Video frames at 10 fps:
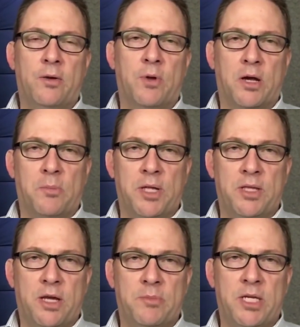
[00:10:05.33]

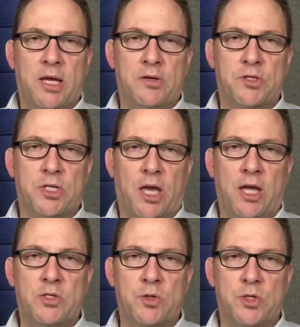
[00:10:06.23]
recommend the MD Anderson
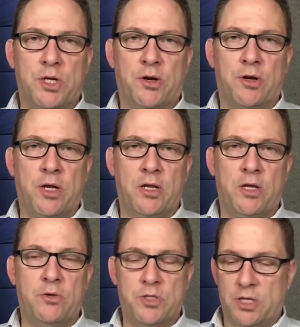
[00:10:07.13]
Cancer Center in
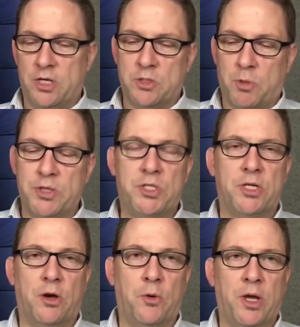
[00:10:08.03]
Houston as a place
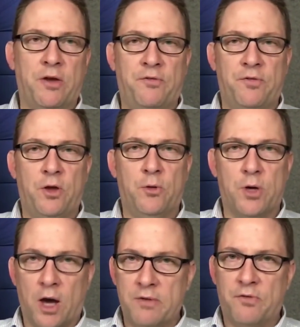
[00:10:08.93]
to go if you,
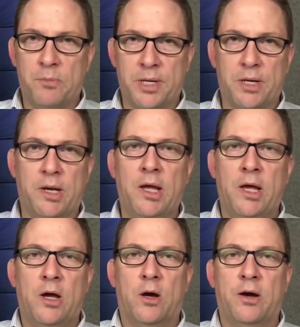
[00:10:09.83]
God forbid,
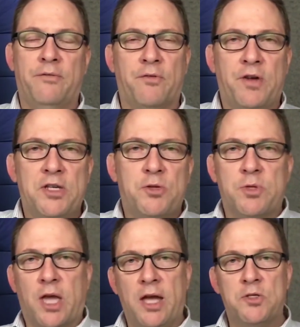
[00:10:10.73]
are ever faced
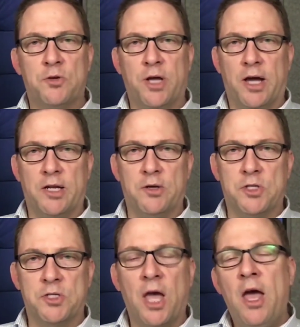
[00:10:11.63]
with a cancer
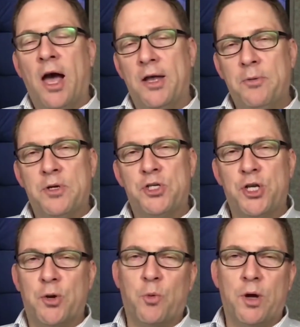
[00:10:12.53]
diagnosis. I do want to
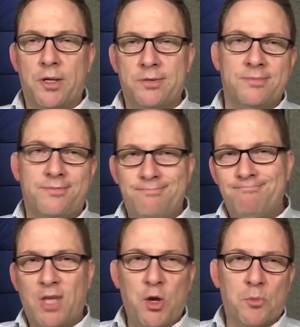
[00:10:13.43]
share one
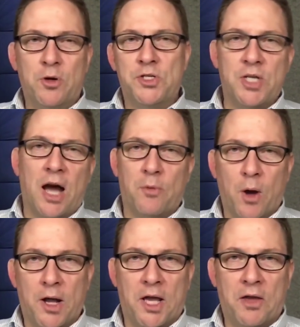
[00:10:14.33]
humorous,
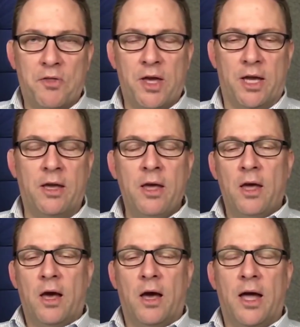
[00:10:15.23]
ironic thing.
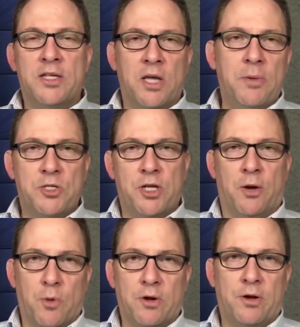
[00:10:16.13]
As I mentioned,
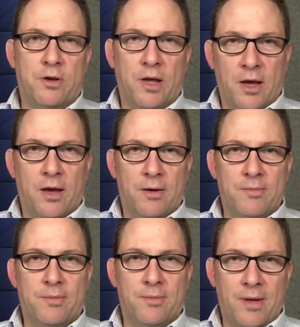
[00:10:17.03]
I work
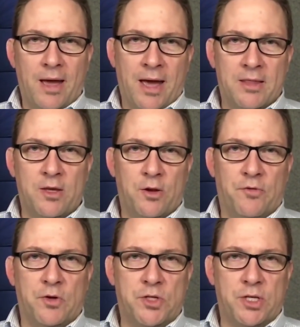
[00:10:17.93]
at the
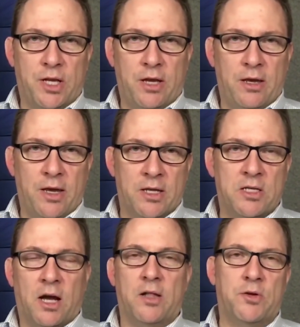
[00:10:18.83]
university
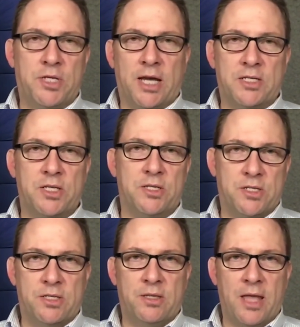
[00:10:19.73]
in Tyler,
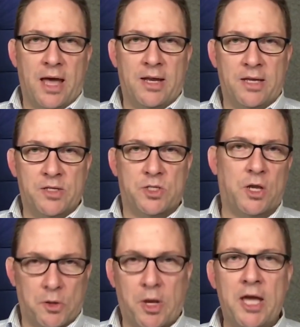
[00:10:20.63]
Texas. That is
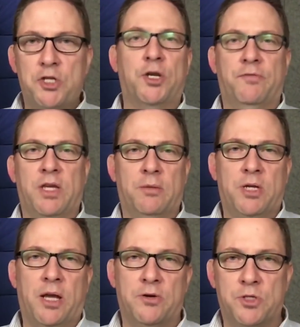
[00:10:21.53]
the location of the
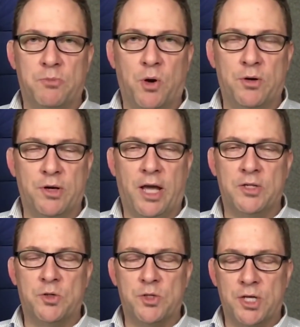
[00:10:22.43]
MD Anderson Partner
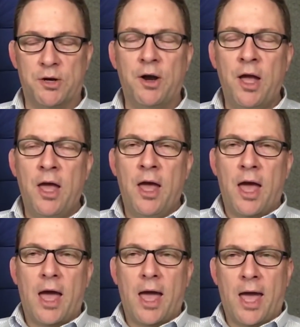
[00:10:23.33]
Cancer Center.
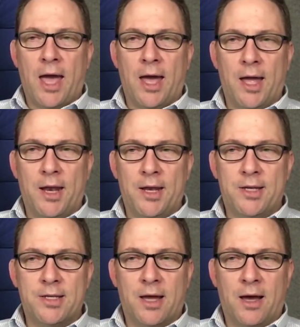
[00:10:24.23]

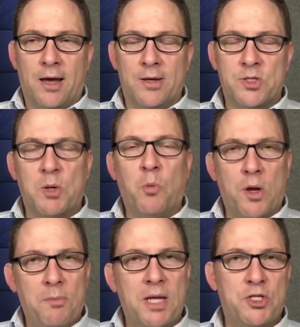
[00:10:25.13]
And
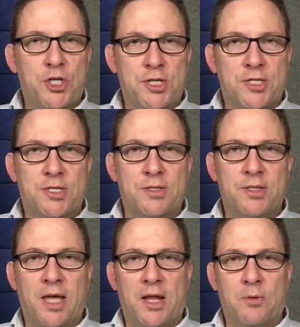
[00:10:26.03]
someone mentioned
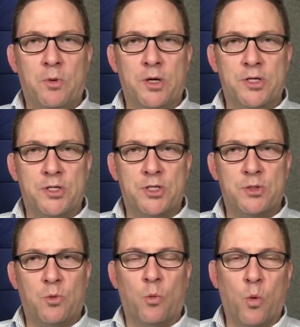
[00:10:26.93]
that it
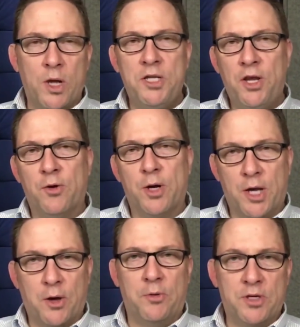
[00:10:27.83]
was 1 year
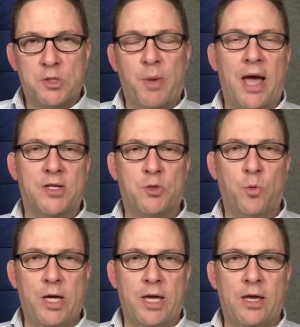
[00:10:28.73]
ago this past
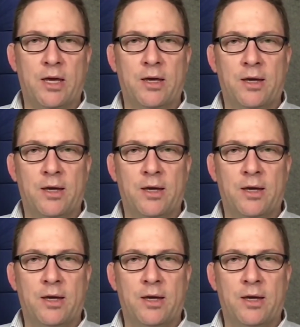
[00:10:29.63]
week